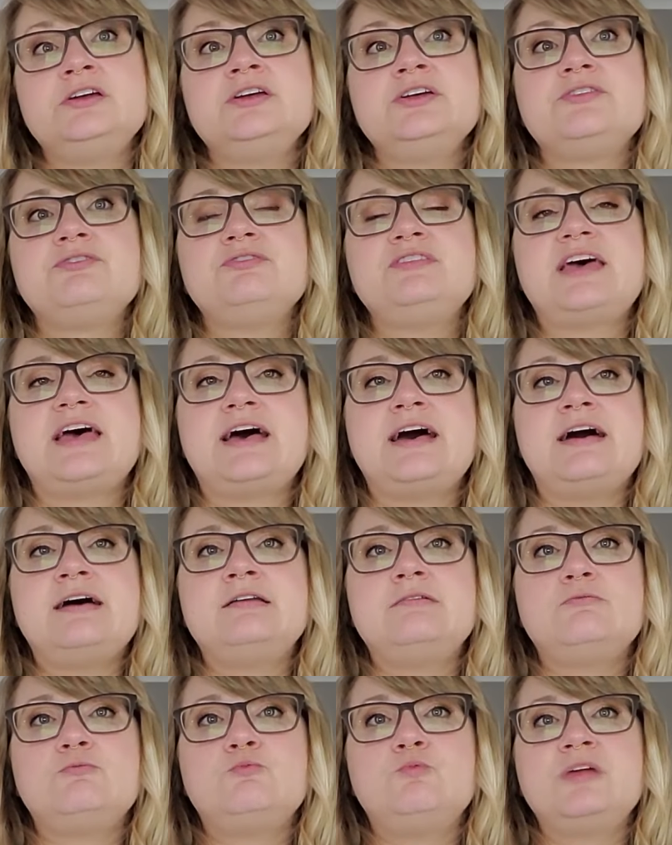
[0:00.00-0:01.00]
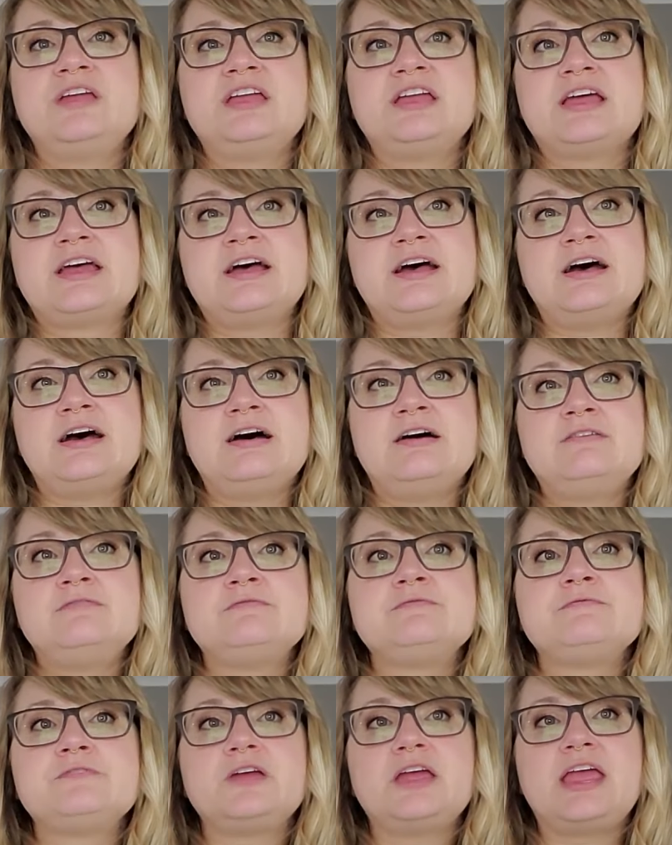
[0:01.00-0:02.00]
that we
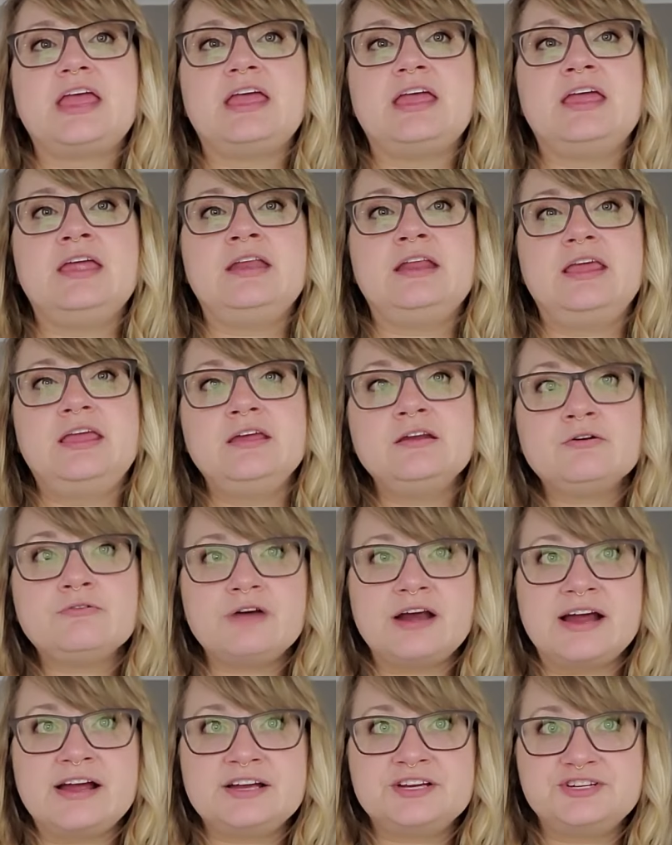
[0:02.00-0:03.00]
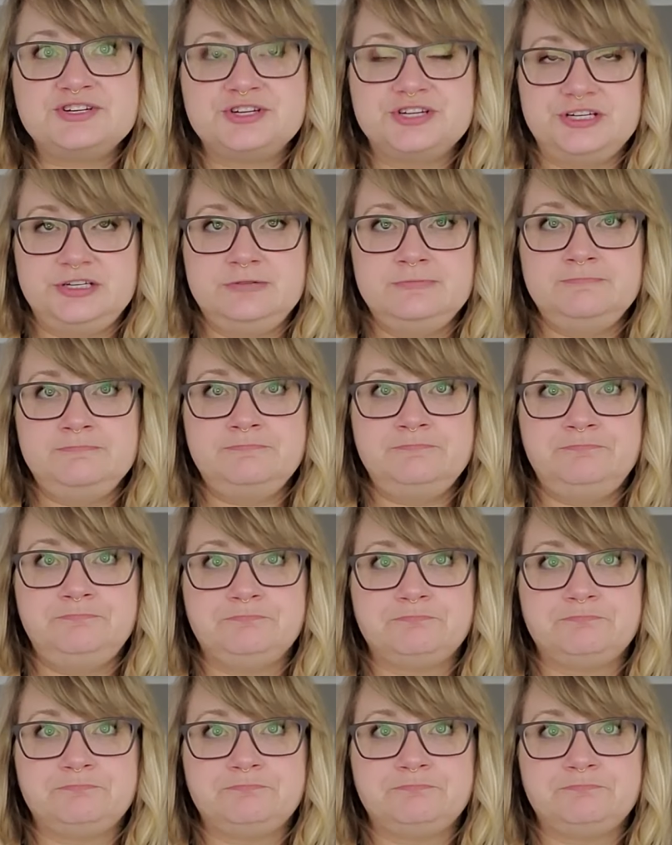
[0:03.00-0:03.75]
have an interaction